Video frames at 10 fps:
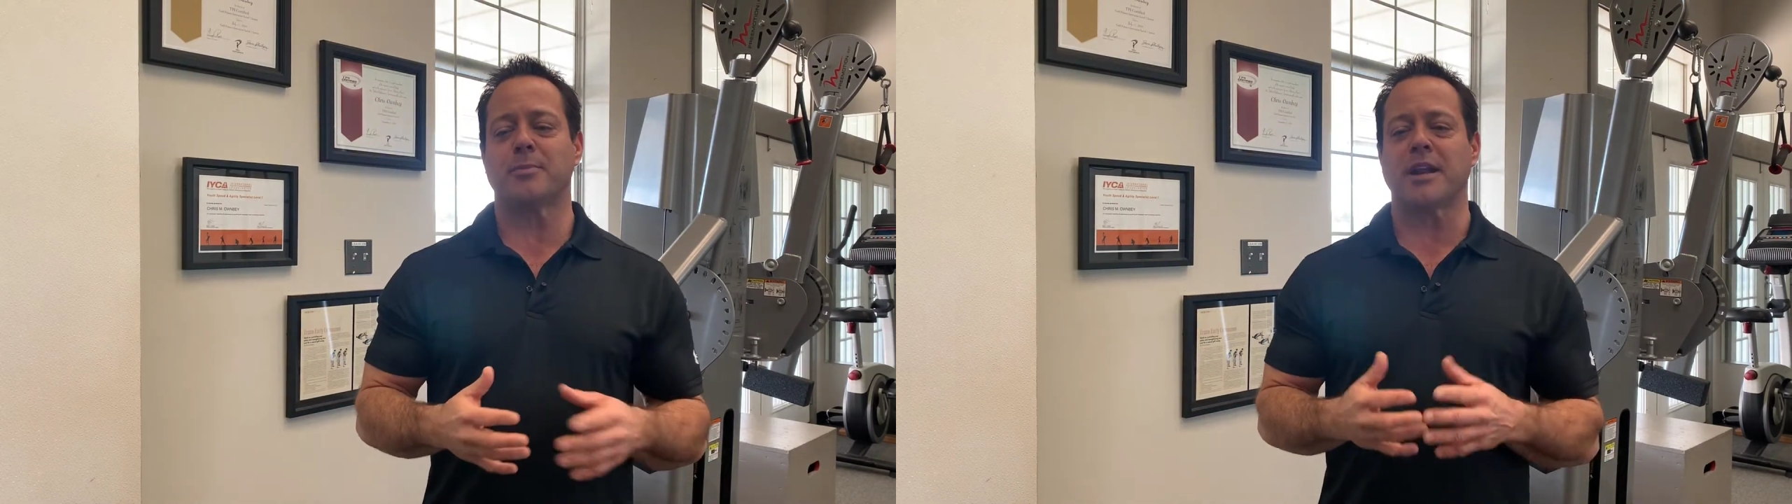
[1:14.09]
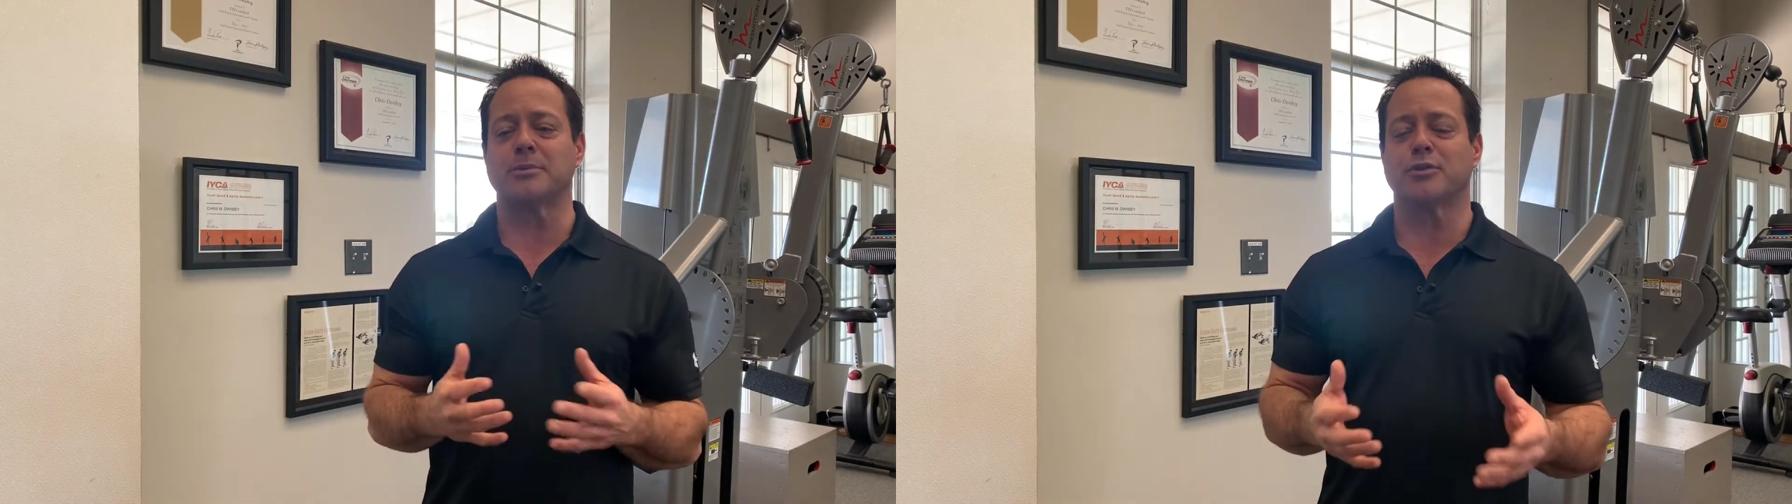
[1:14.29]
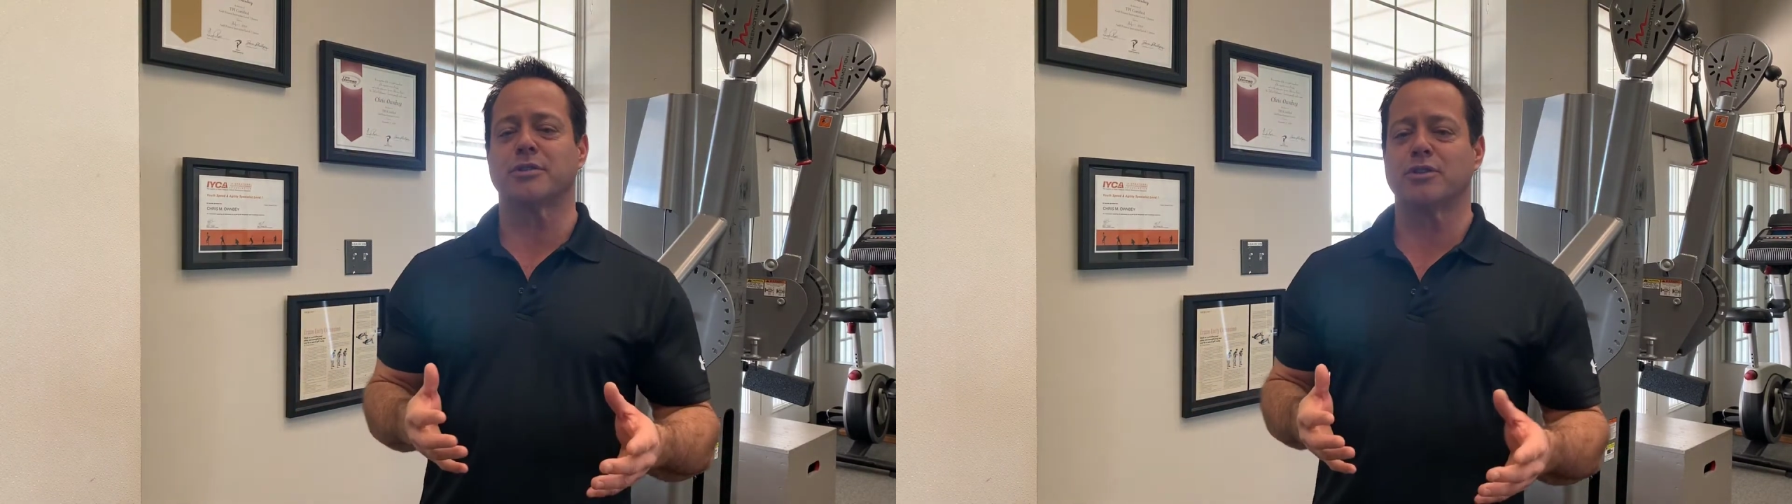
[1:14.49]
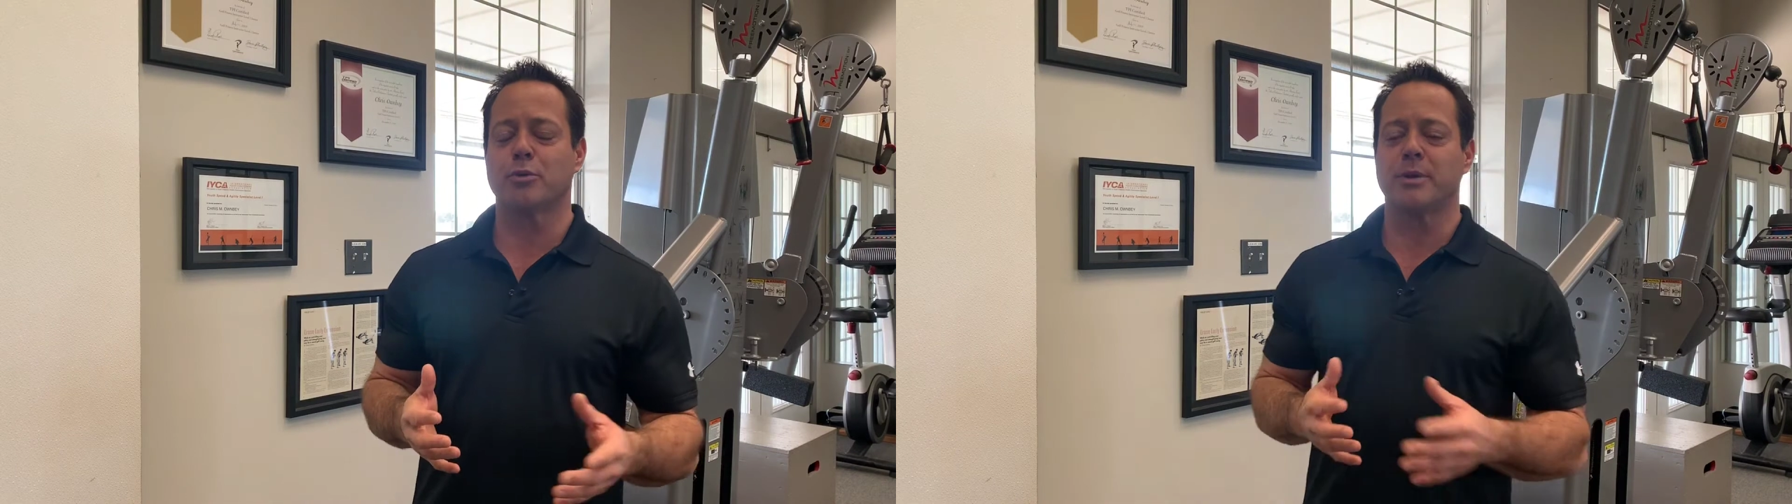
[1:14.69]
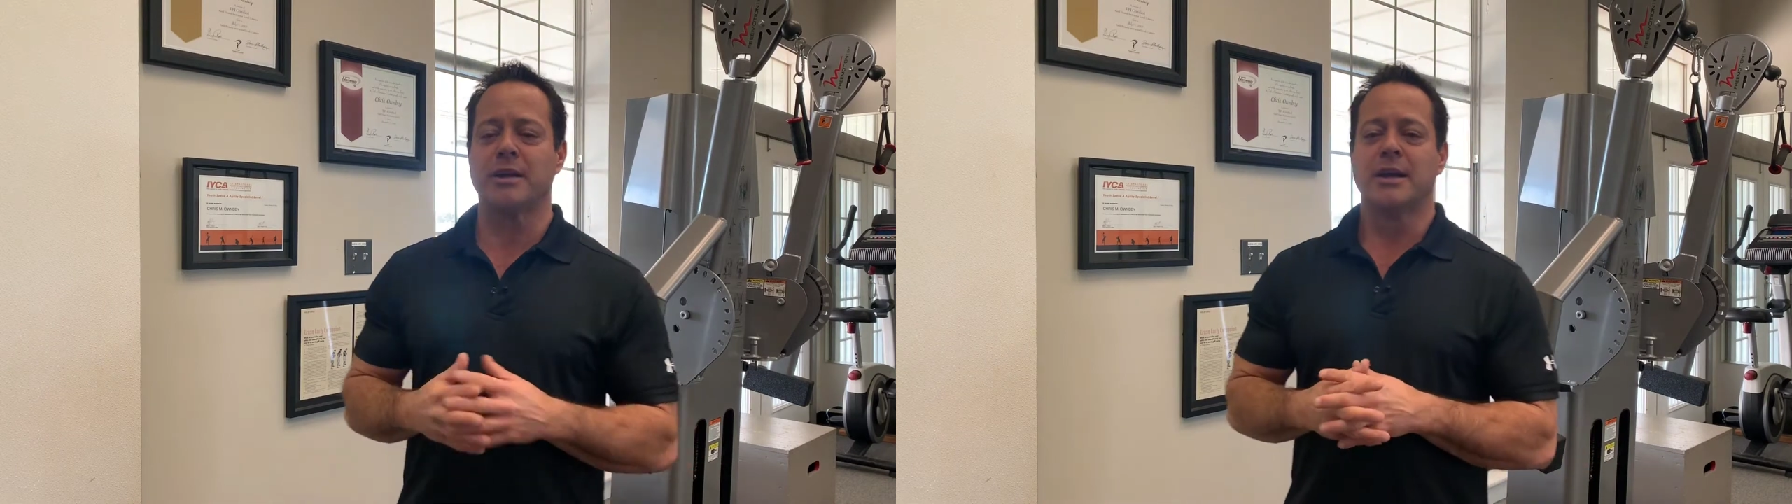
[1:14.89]
My name is Chris
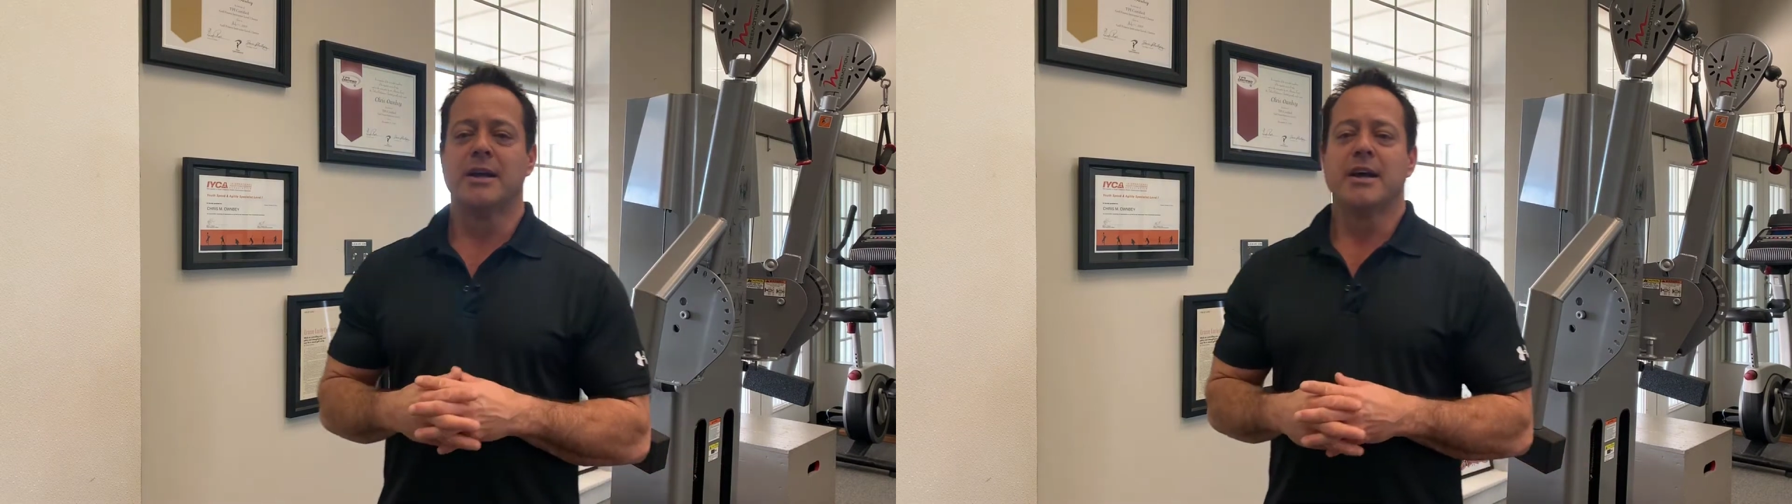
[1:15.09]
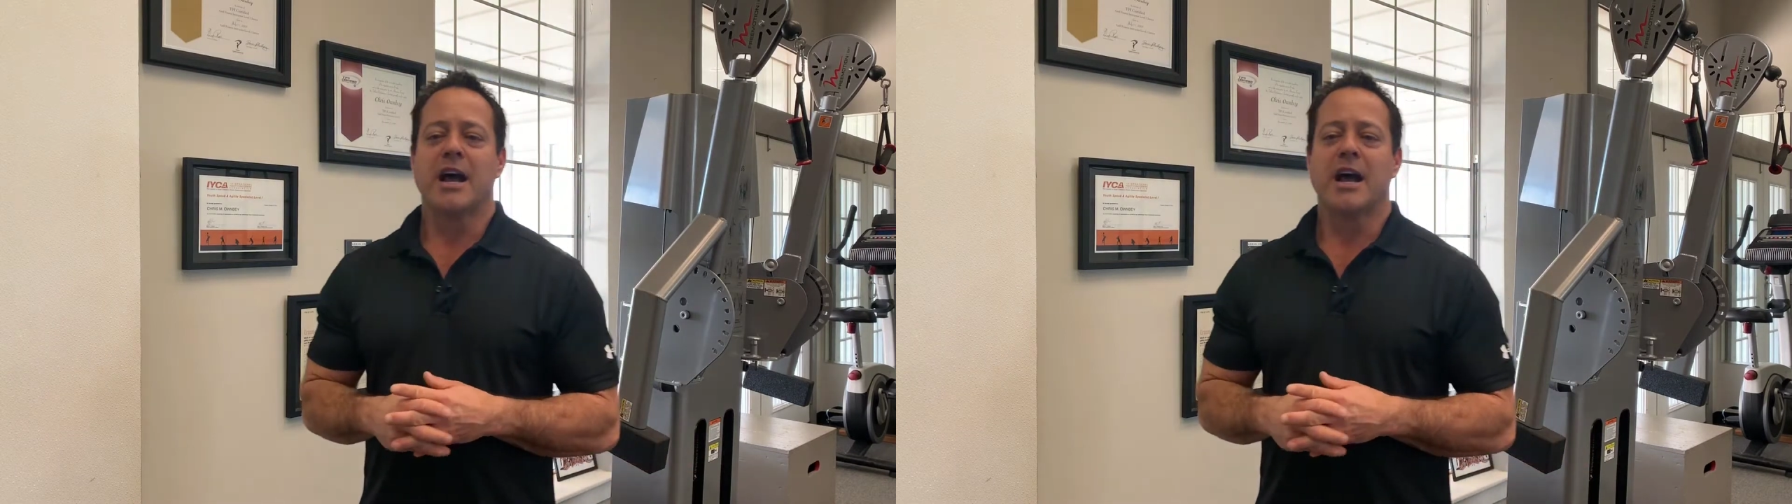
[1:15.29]
Ownbey.